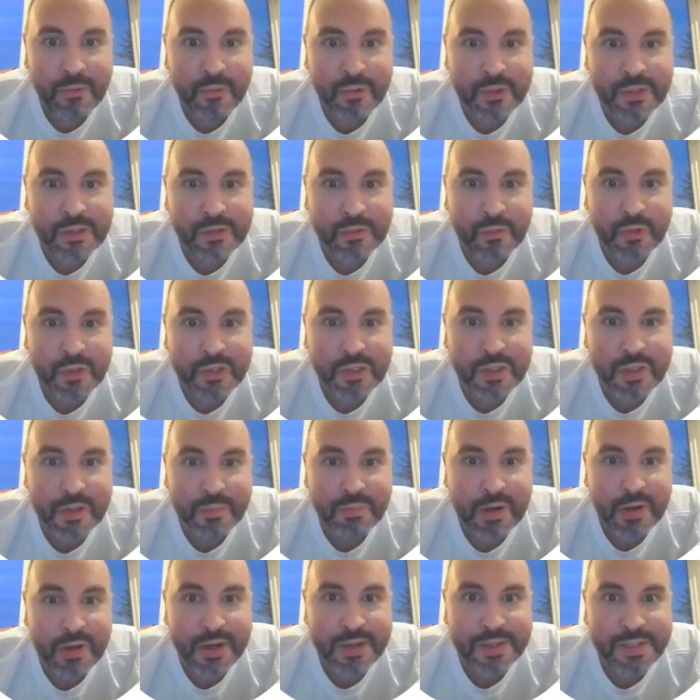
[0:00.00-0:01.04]
What's the
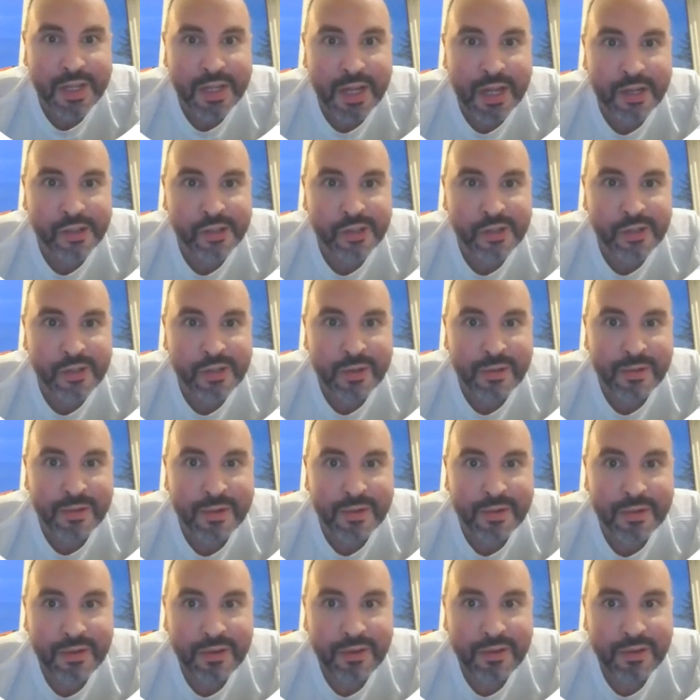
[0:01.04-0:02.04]
price action doing?